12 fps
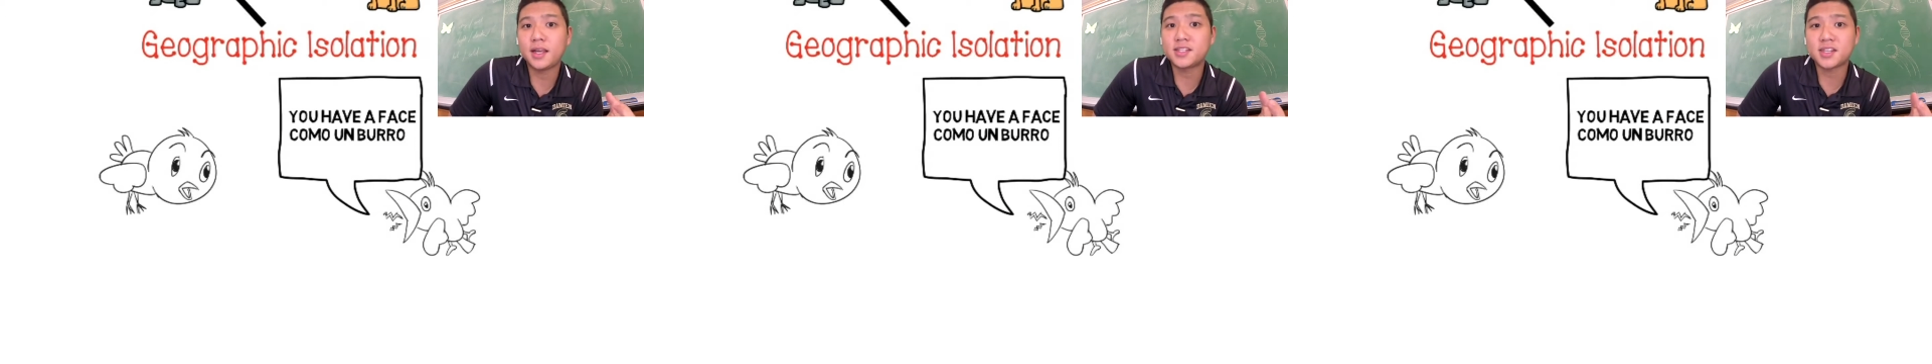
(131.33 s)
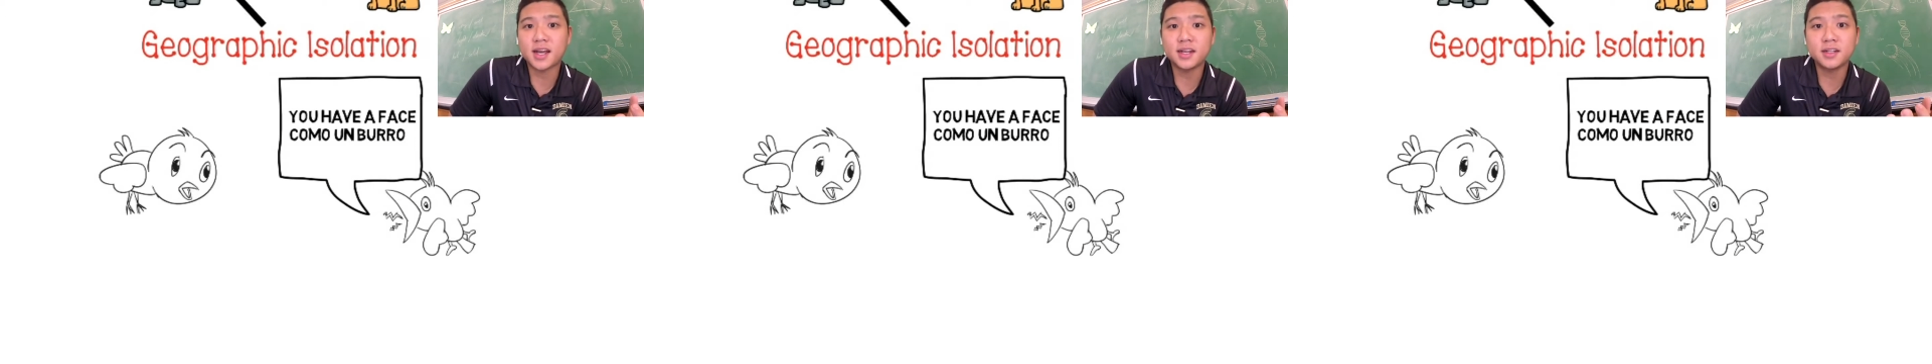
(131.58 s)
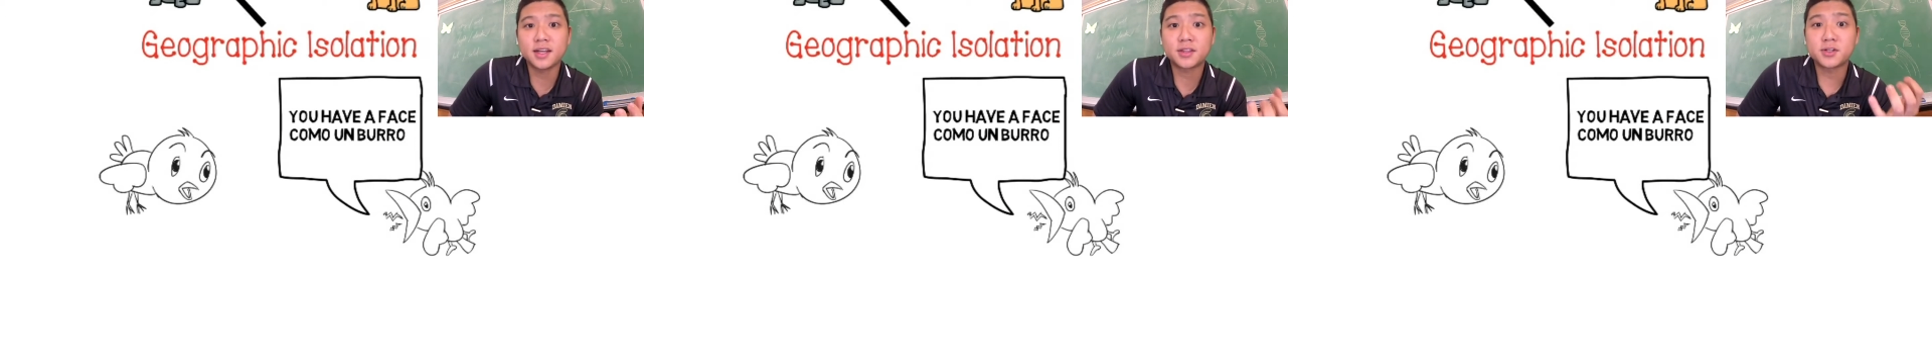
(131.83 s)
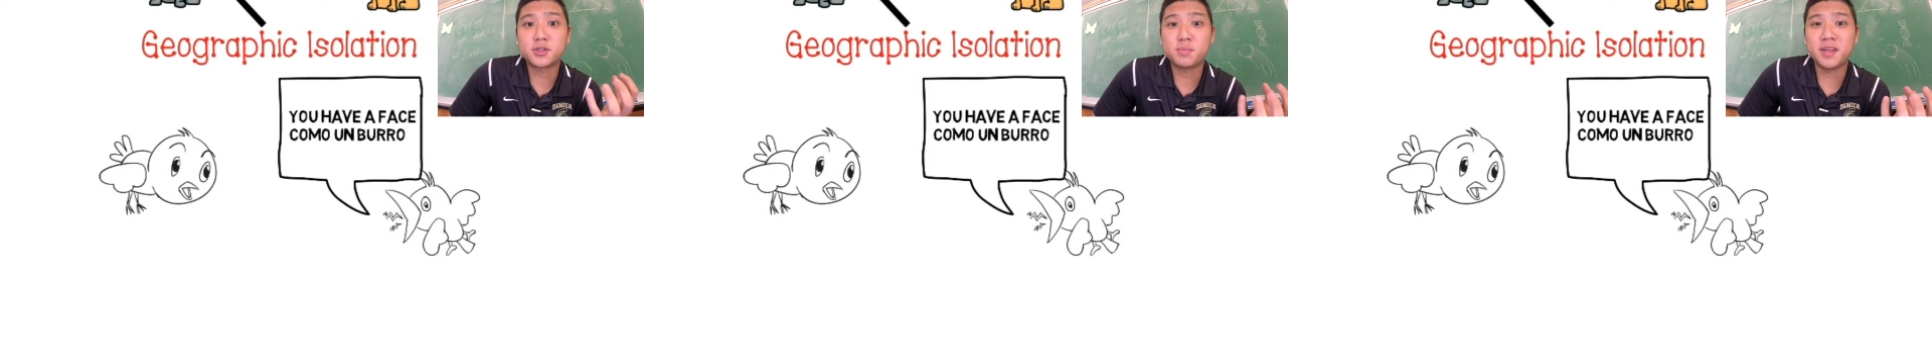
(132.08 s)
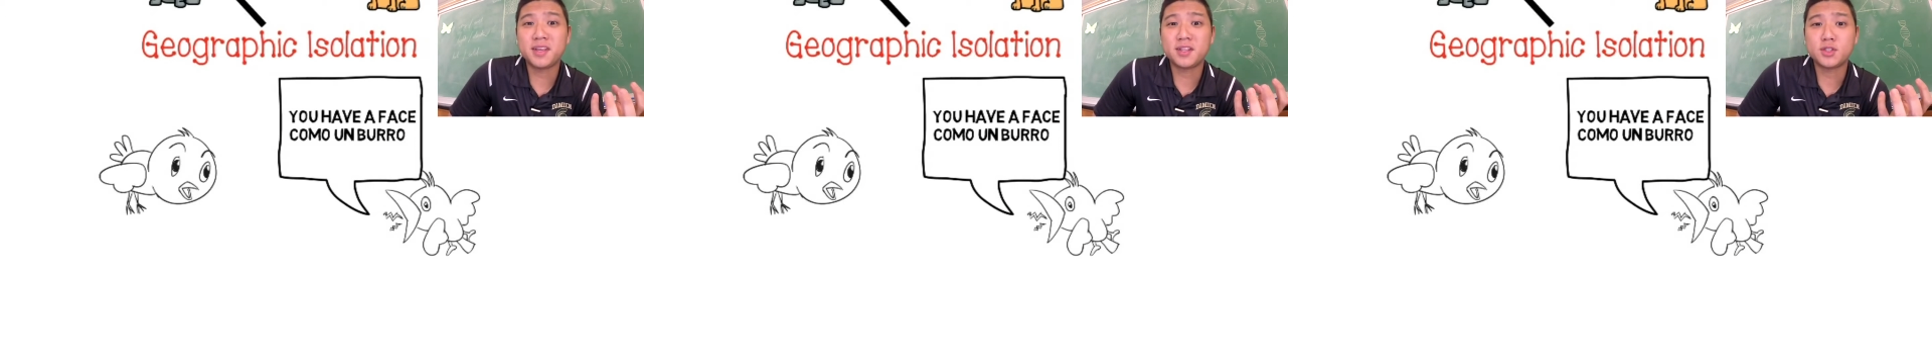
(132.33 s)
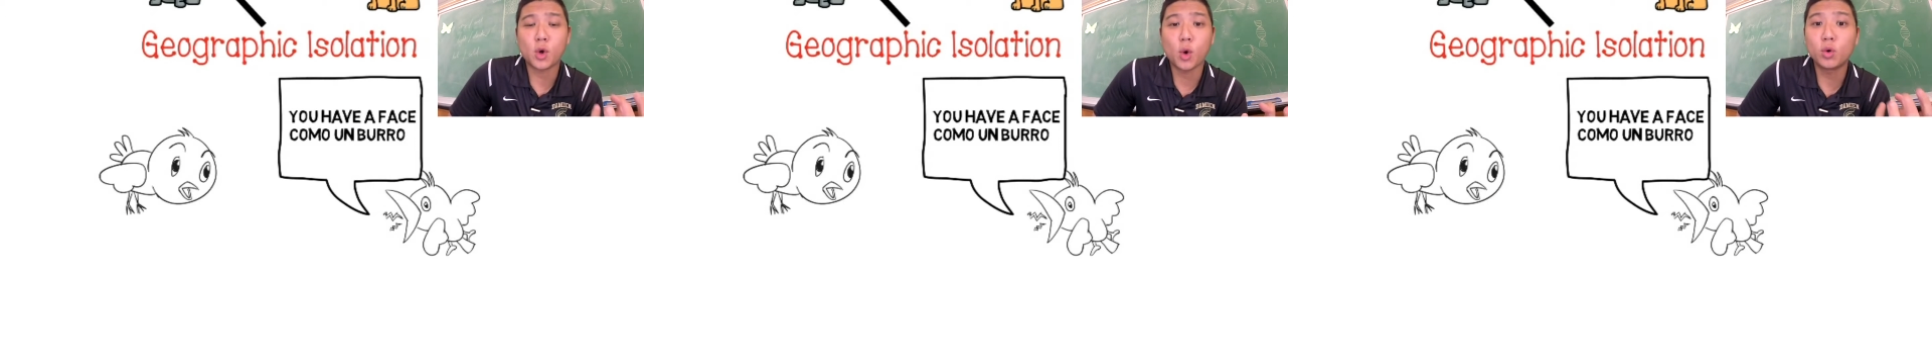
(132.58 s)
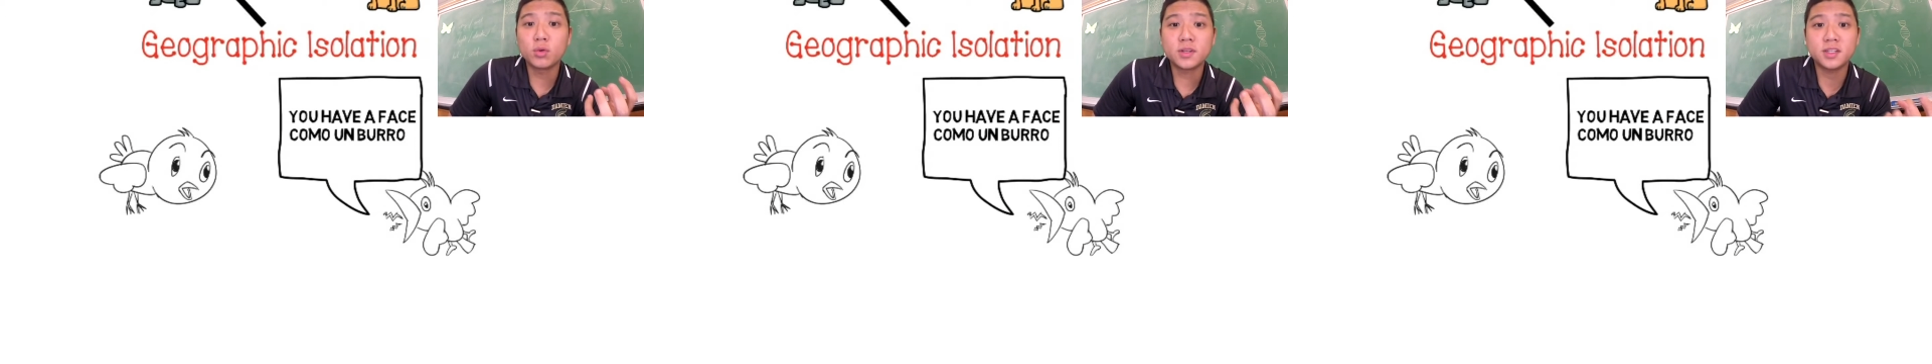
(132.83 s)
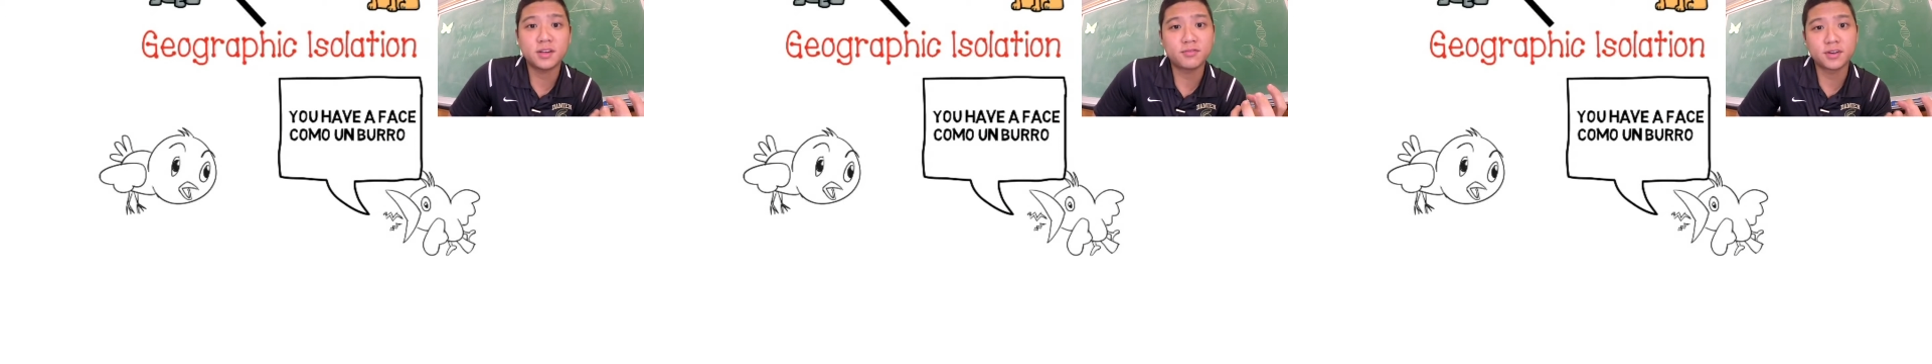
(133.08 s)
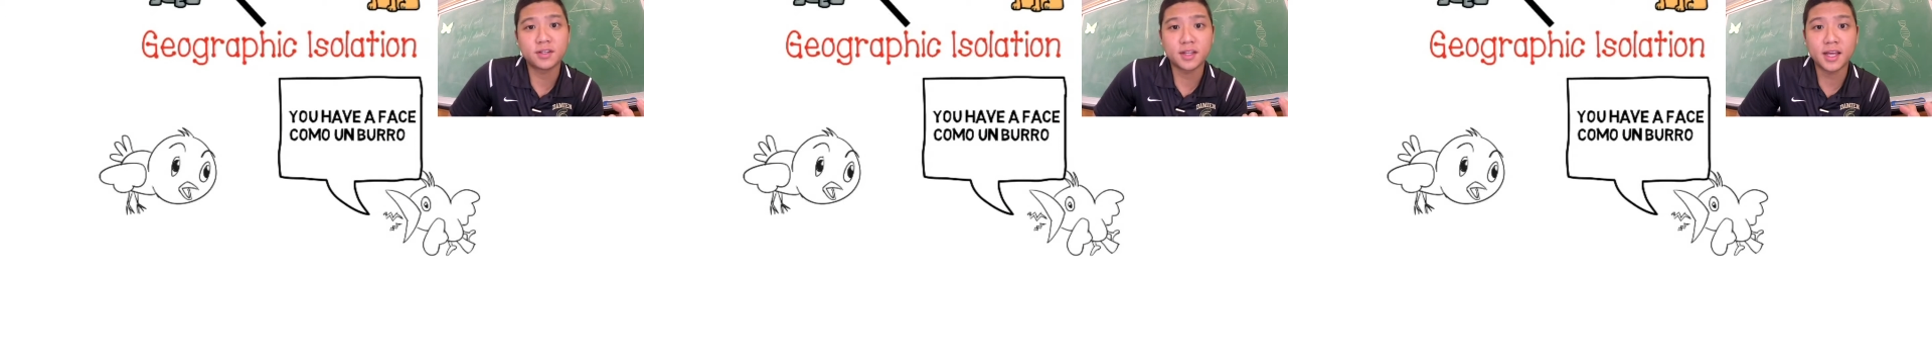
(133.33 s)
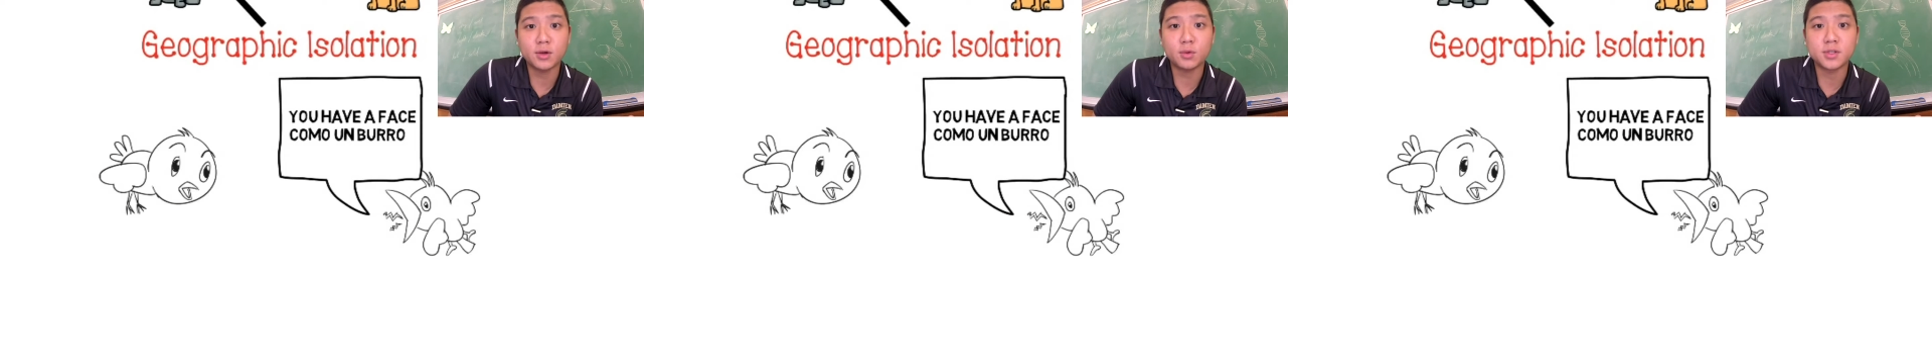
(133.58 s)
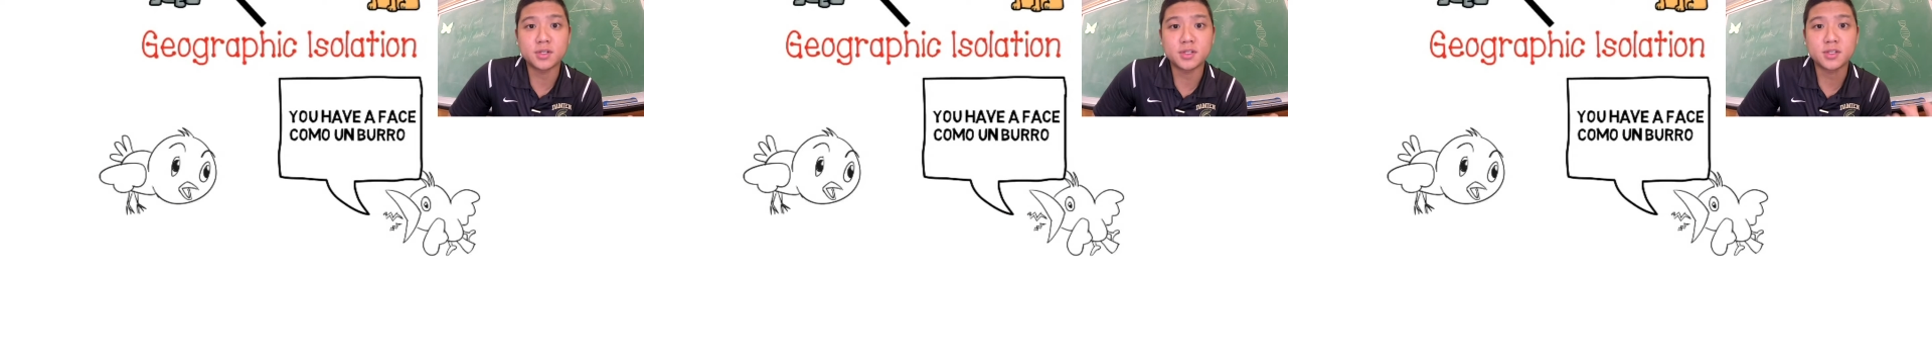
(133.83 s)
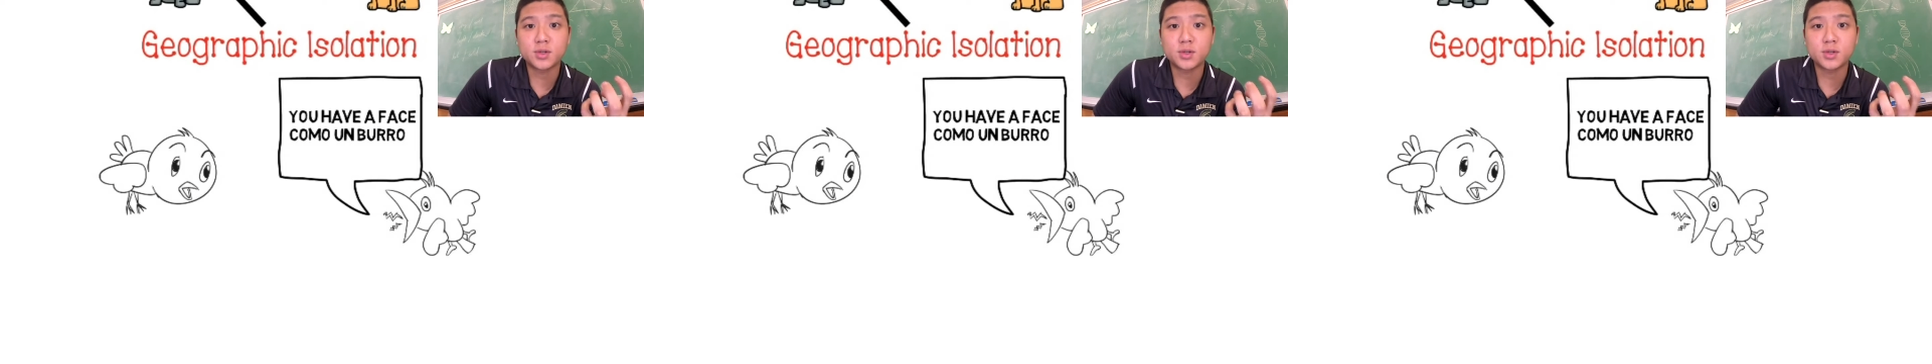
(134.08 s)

It's kind of like they're speaking totally different languages.